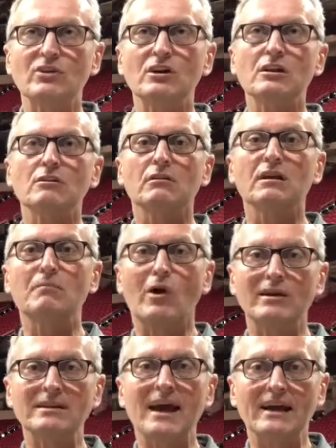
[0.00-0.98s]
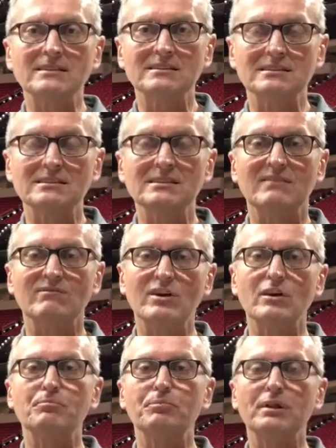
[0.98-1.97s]
clearly marked exits and
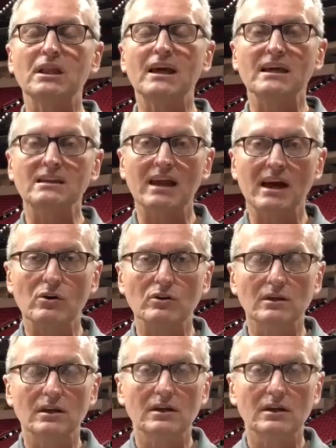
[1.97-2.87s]
very planned out,